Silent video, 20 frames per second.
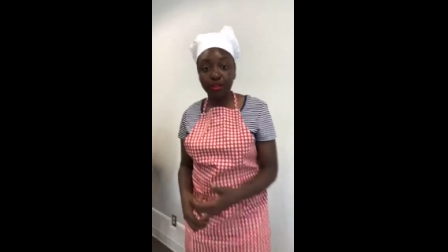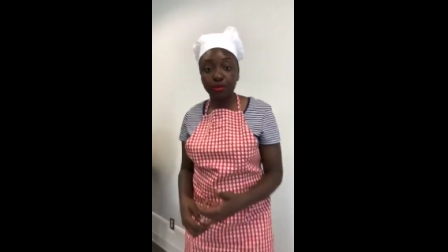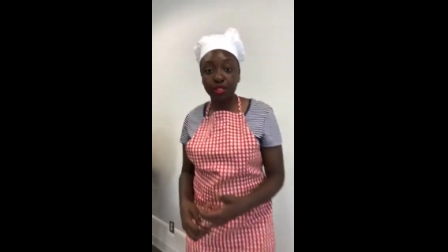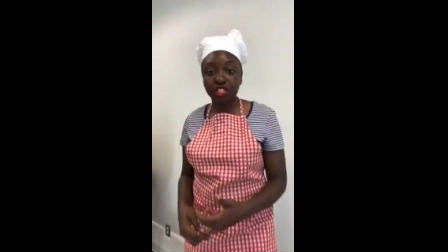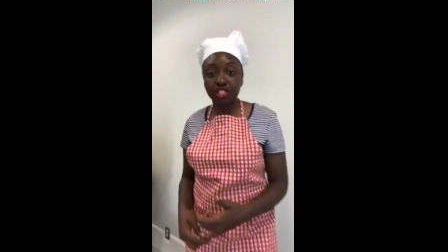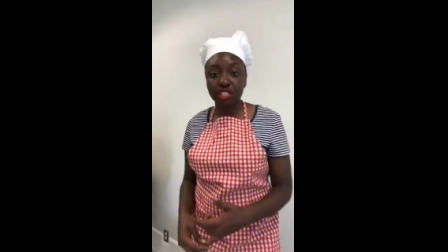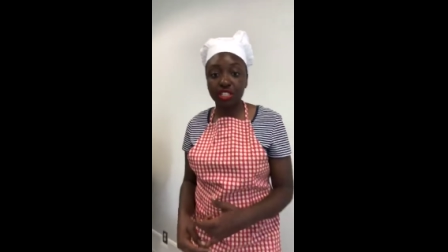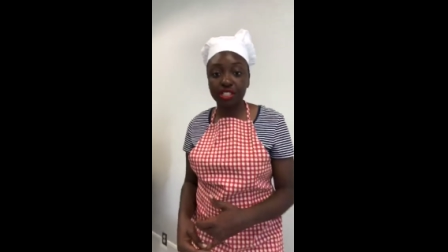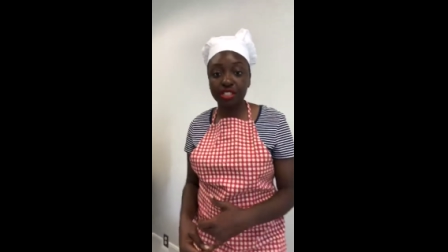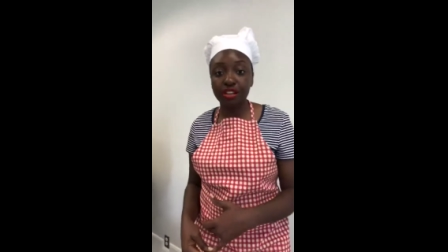
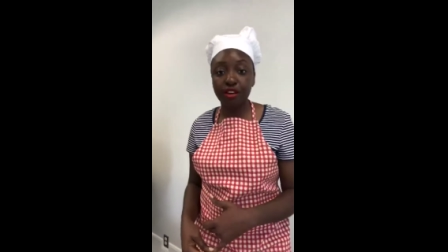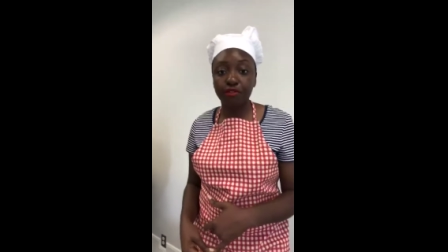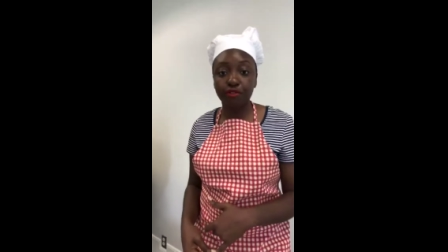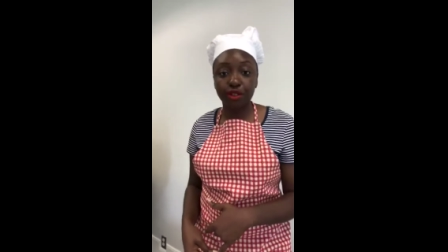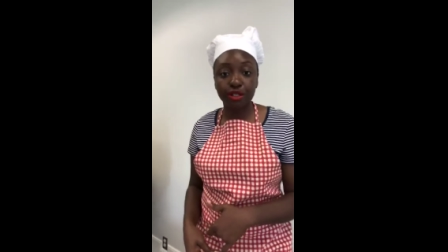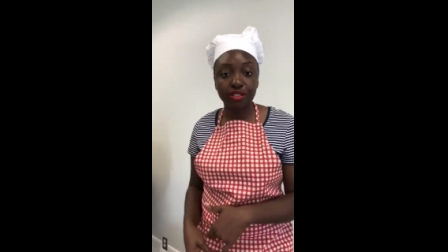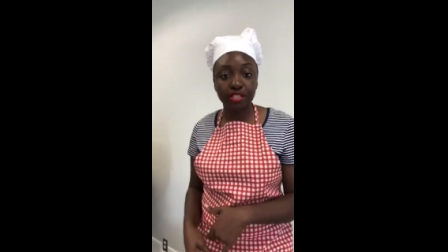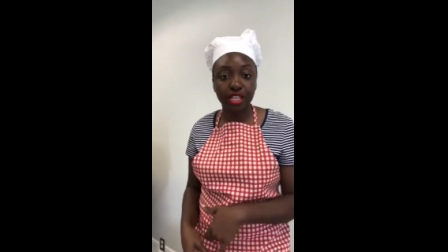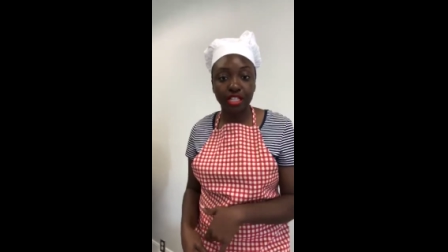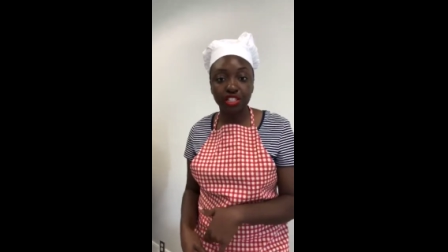which is a
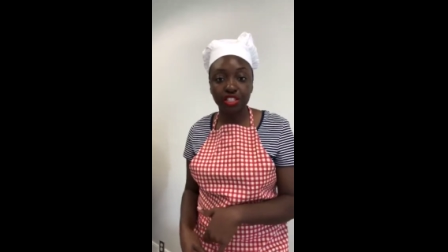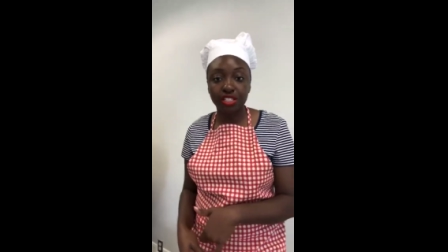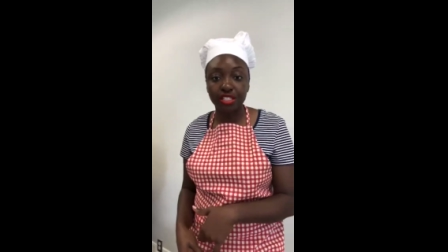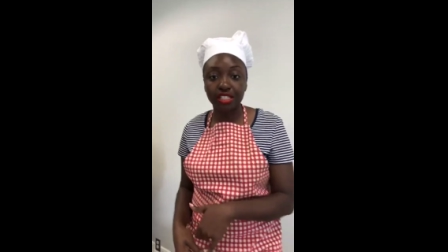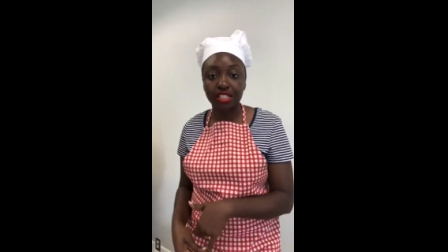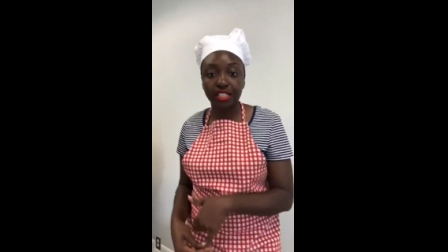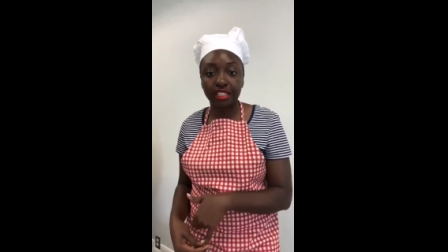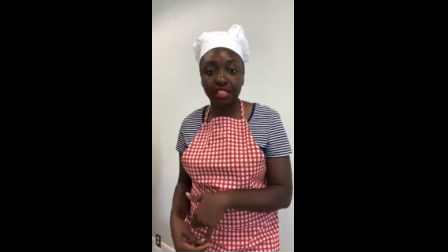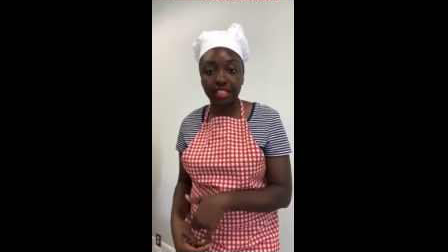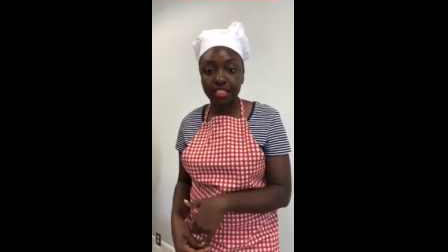First Nations
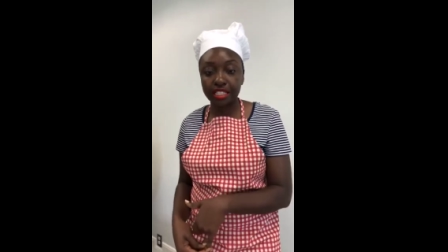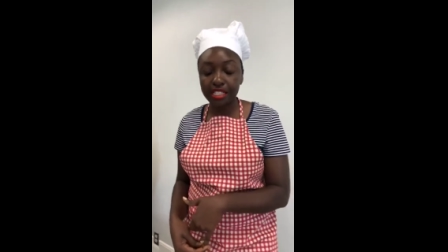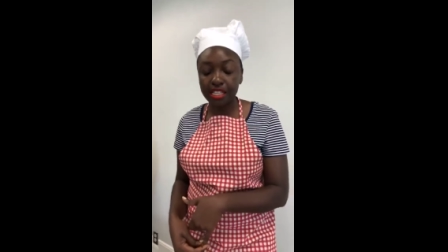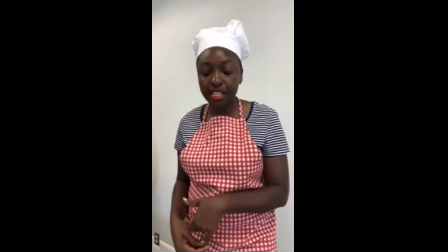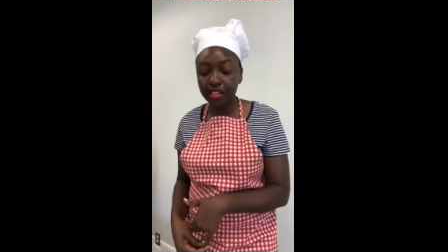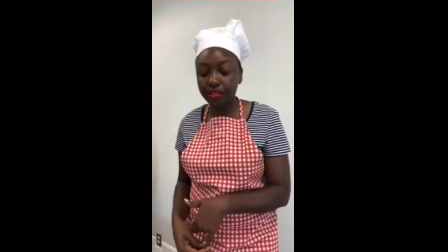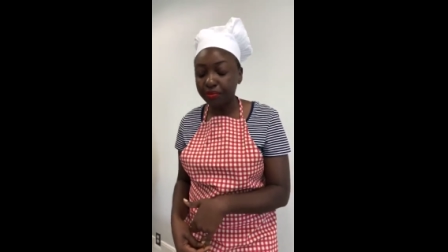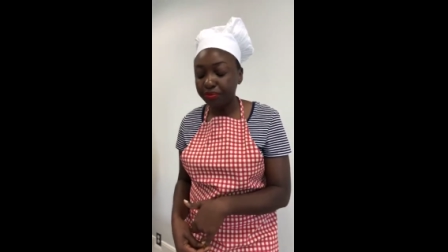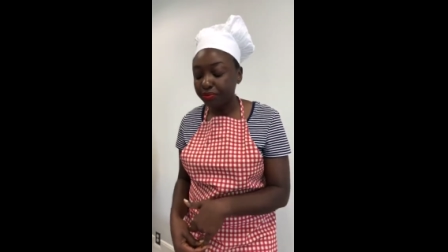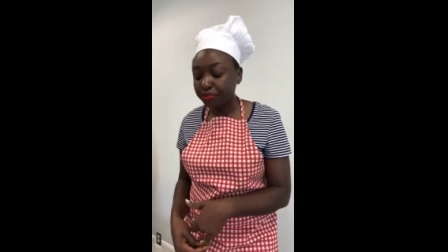
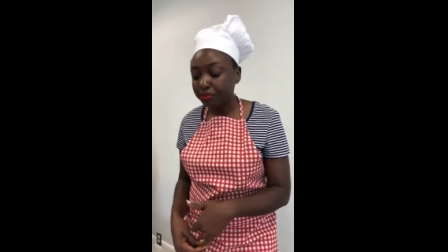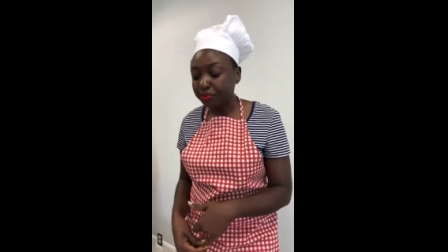delicacy.